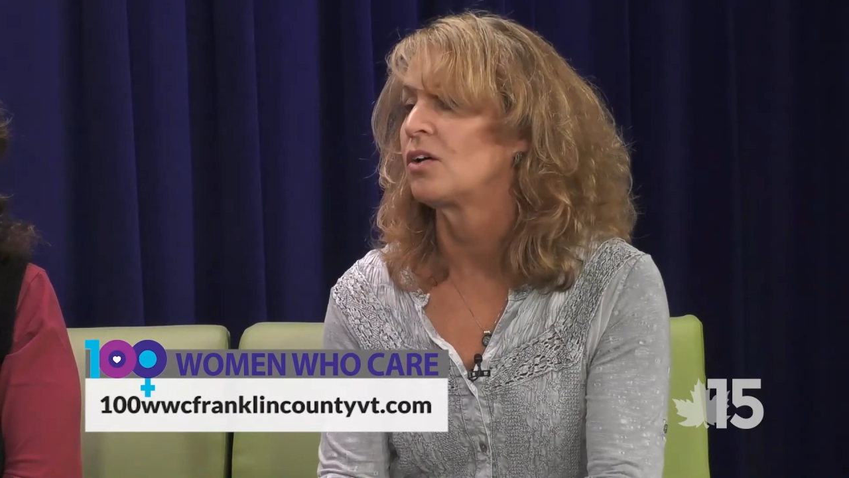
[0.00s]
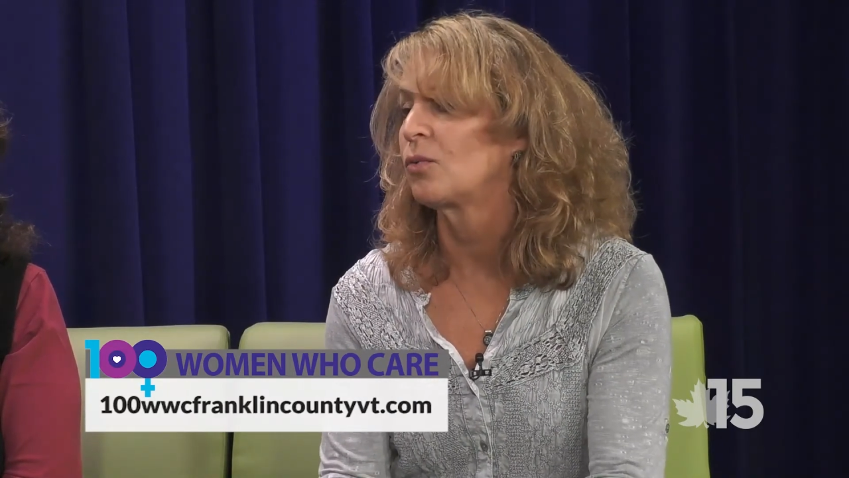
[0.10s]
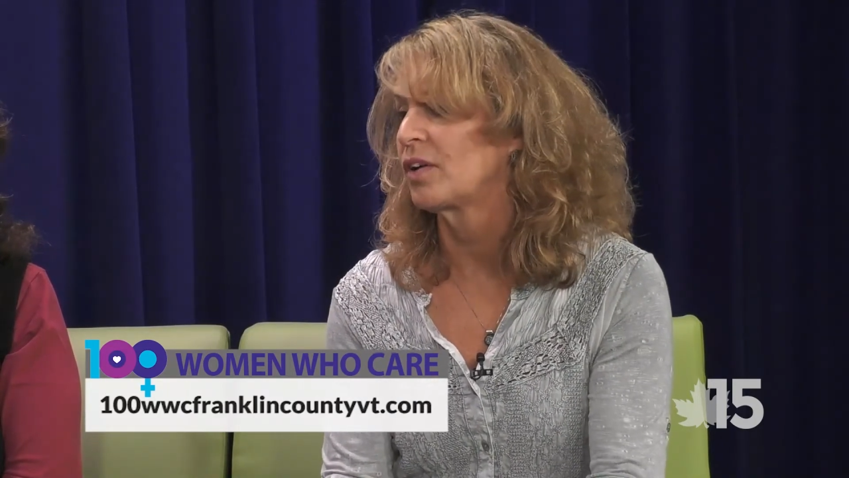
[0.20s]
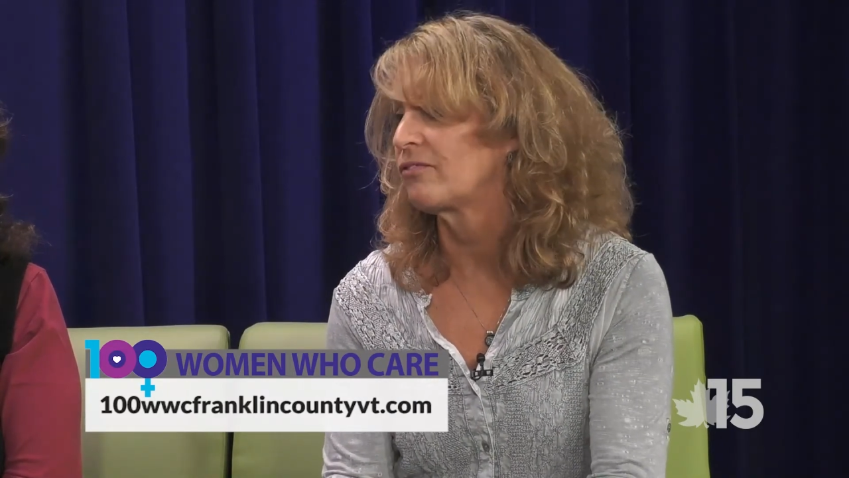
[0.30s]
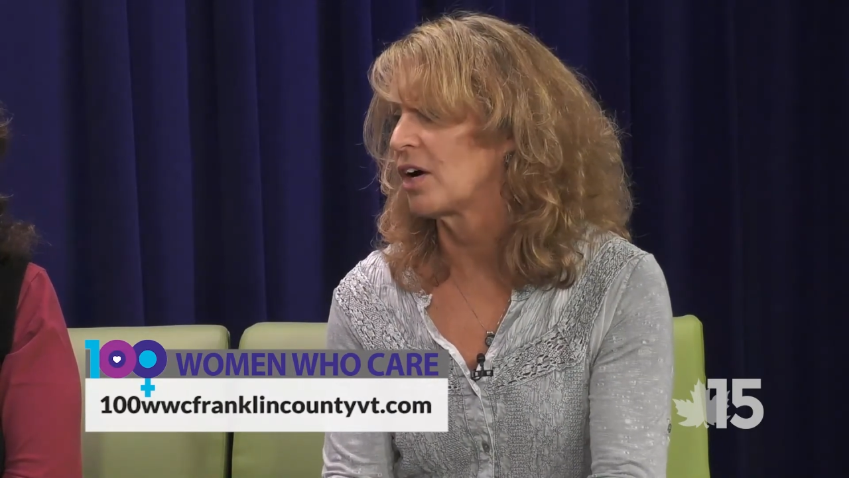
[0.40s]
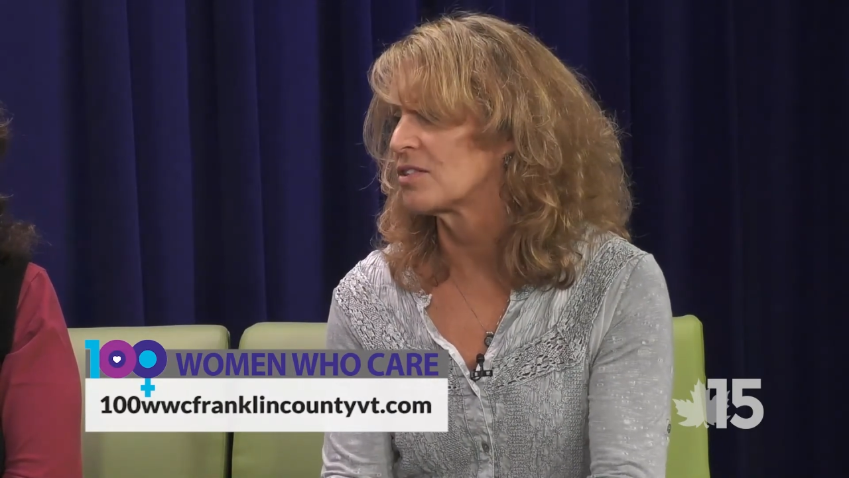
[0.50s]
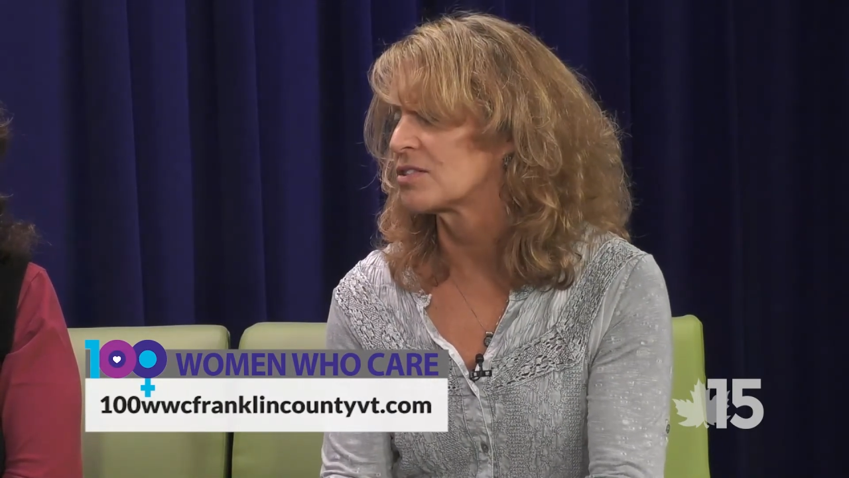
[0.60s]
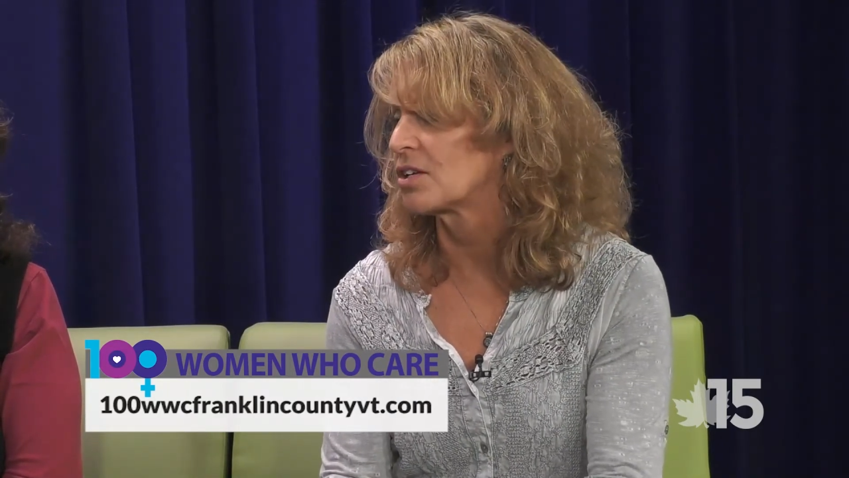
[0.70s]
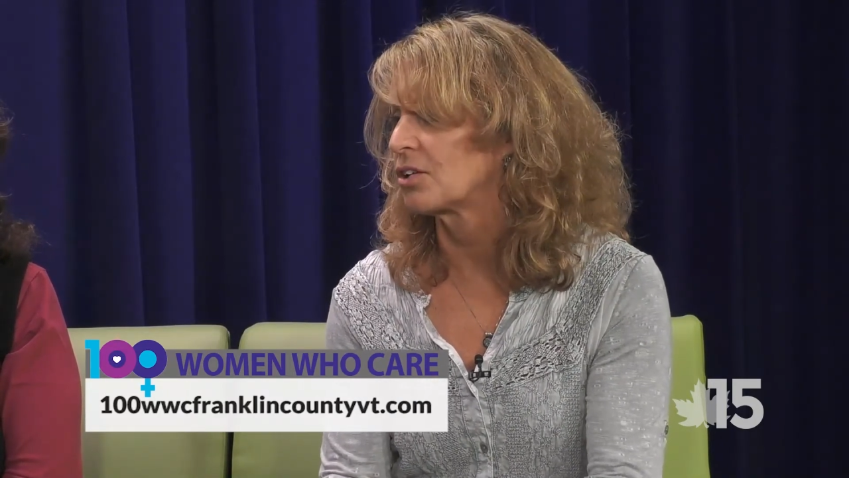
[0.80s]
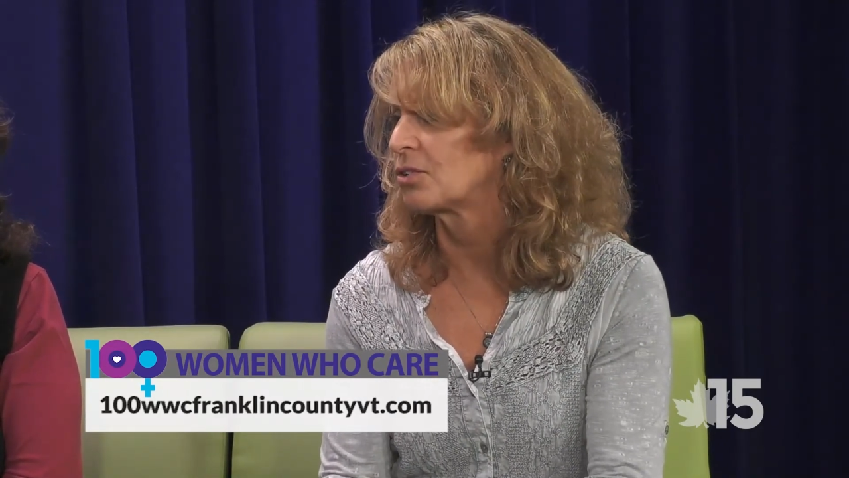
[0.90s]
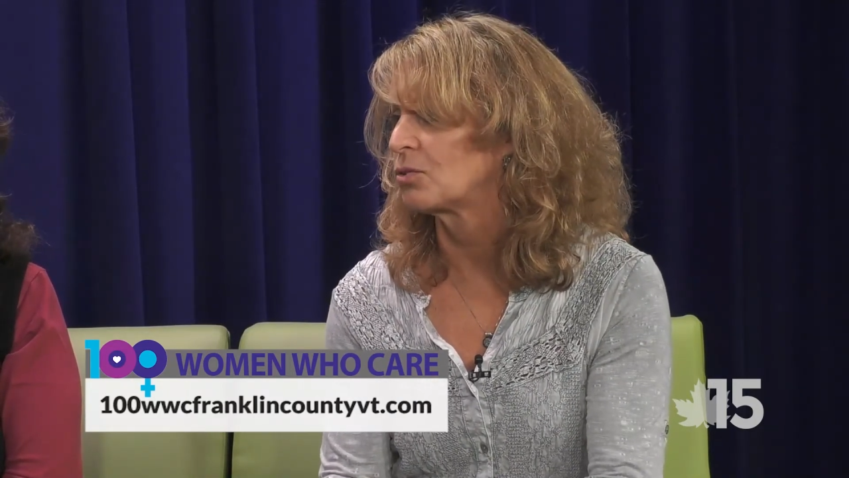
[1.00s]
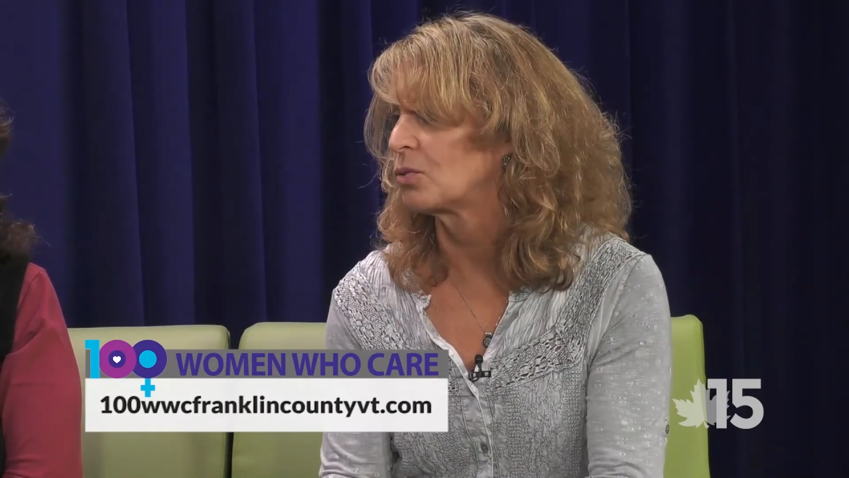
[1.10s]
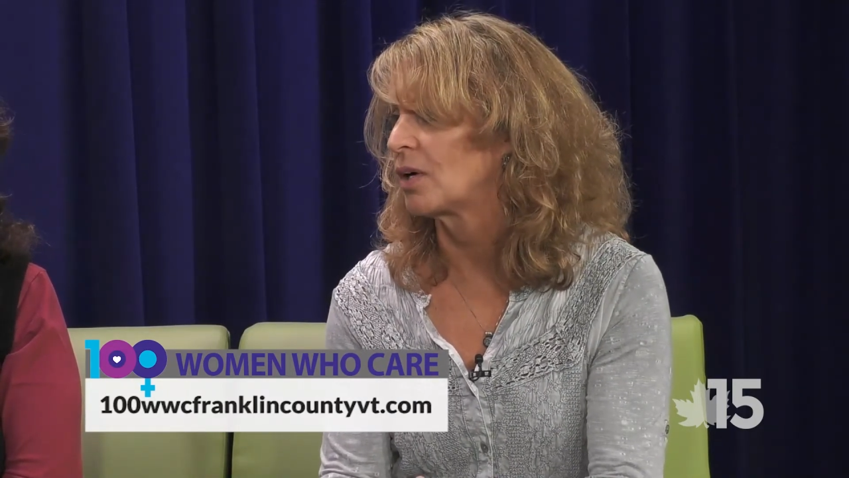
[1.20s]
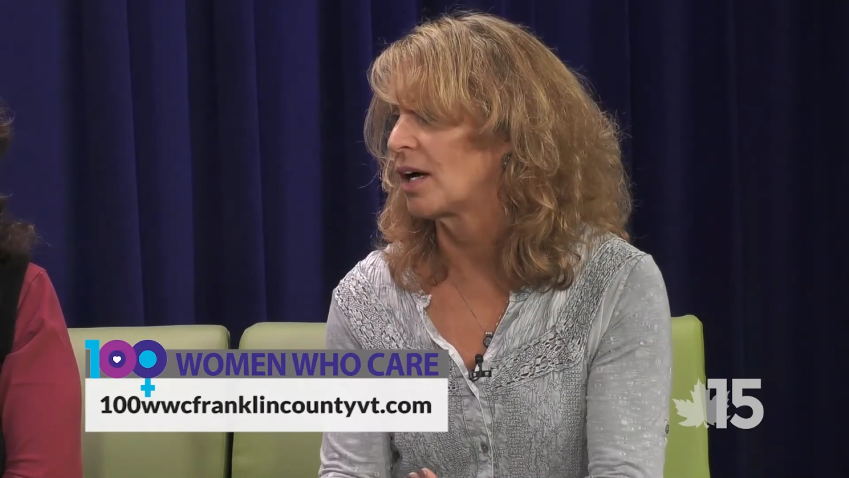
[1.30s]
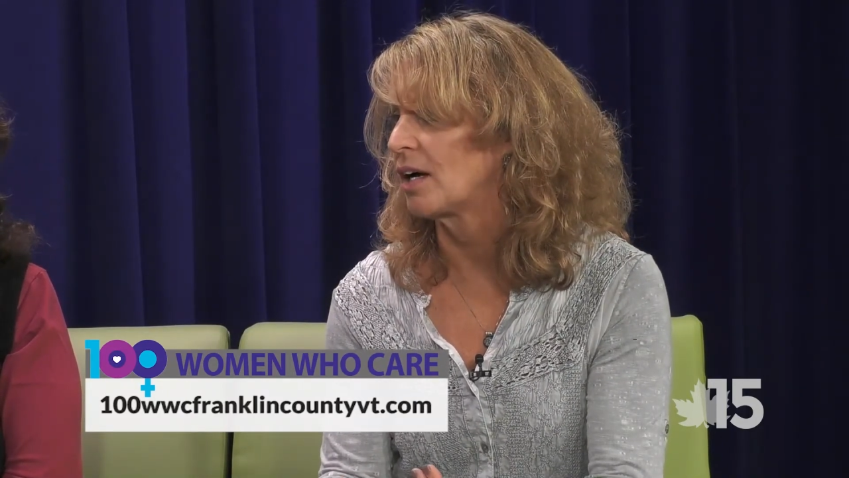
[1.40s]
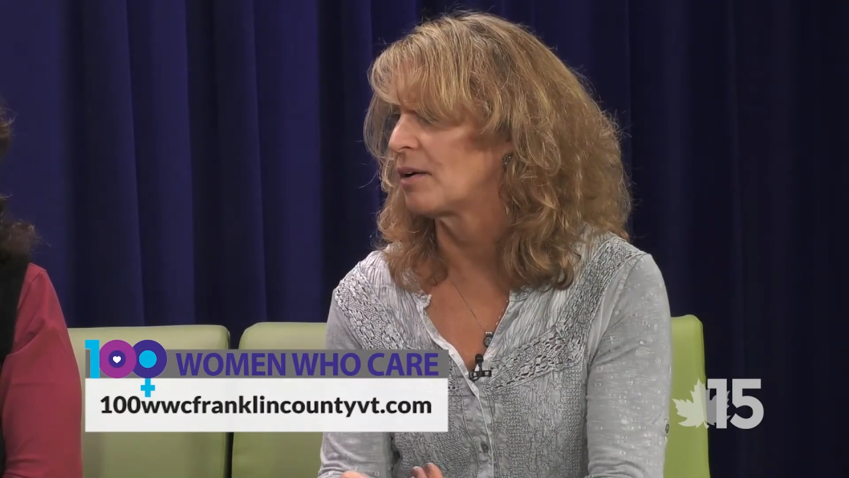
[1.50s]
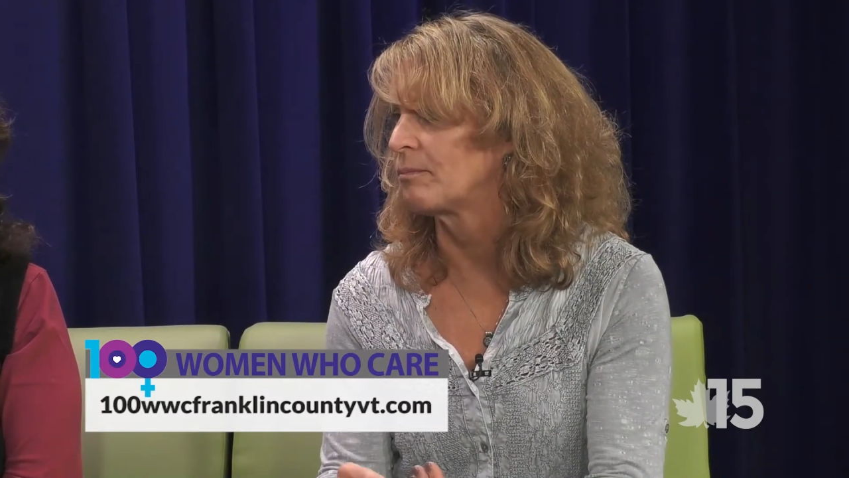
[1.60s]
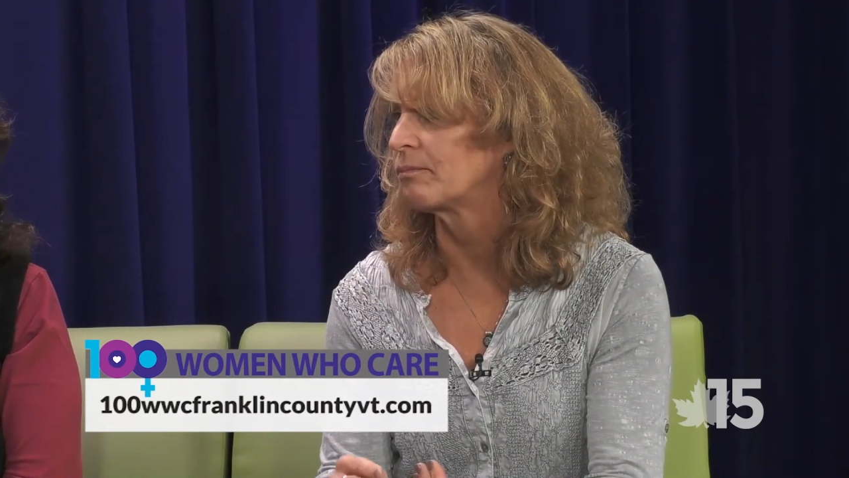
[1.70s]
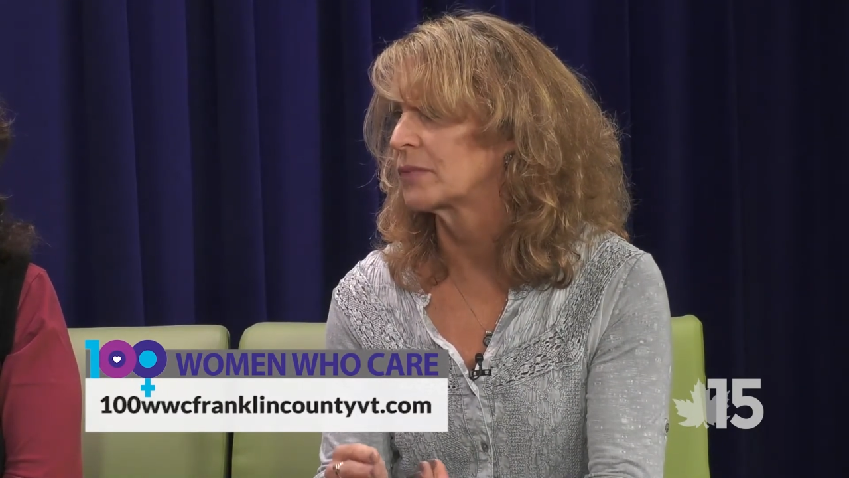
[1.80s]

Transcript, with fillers: We've also um,